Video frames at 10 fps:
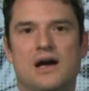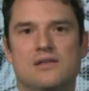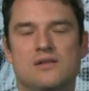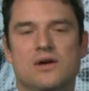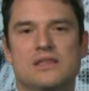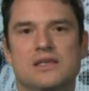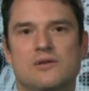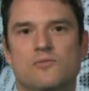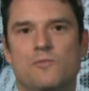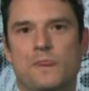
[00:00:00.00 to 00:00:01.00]
you know, I
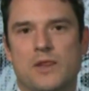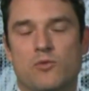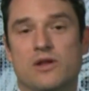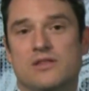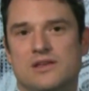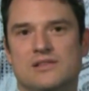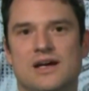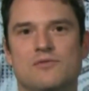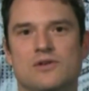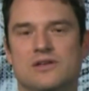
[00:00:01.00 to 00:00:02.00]
think one of the things
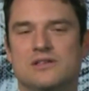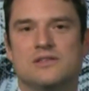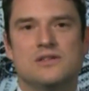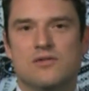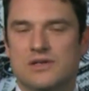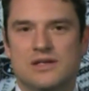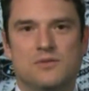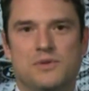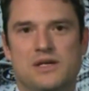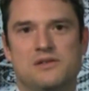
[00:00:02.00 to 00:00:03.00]
I've learned is you don't need
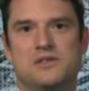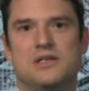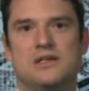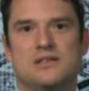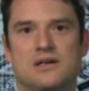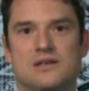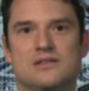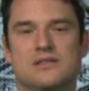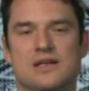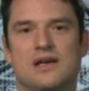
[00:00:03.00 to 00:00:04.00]
a PhD to
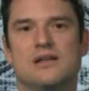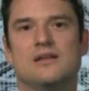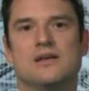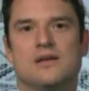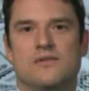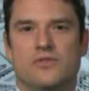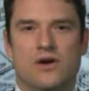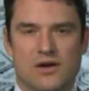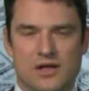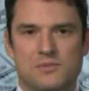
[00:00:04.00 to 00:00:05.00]
understand the
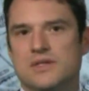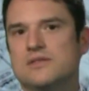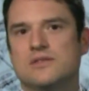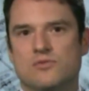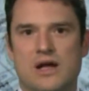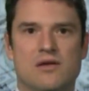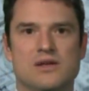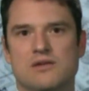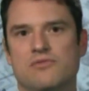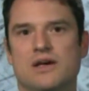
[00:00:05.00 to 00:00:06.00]
arguments
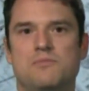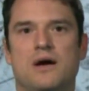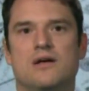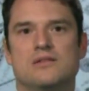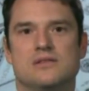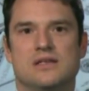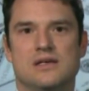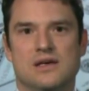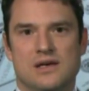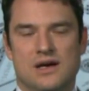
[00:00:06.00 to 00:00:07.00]
surrounding Fed
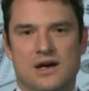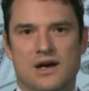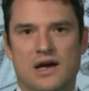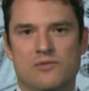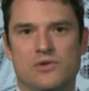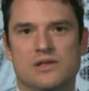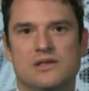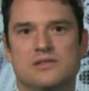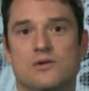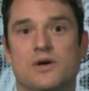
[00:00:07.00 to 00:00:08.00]
policy. It really
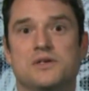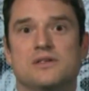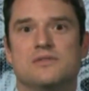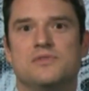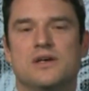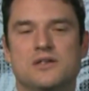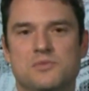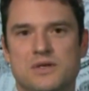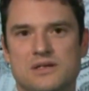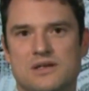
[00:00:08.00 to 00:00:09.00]
is a question of
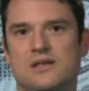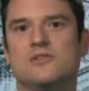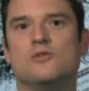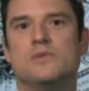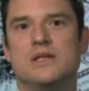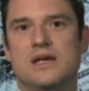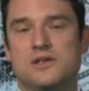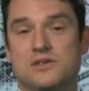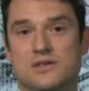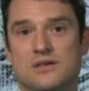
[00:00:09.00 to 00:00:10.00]
judgment and human
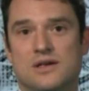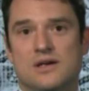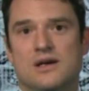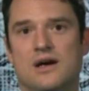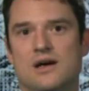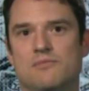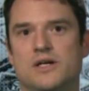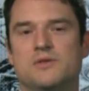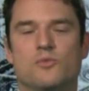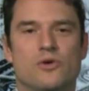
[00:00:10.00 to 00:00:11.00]
nature,
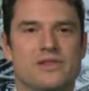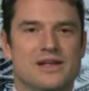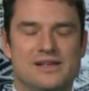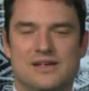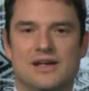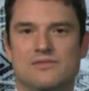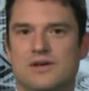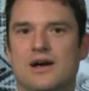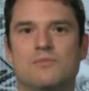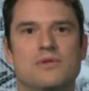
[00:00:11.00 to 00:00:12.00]
much more than any kind of
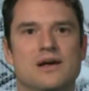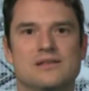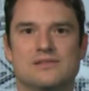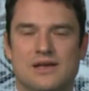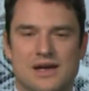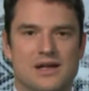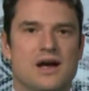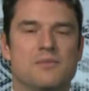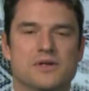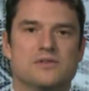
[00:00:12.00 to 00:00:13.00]
complex
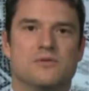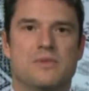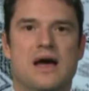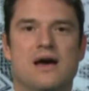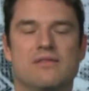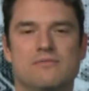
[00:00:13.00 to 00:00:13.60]
economics or math.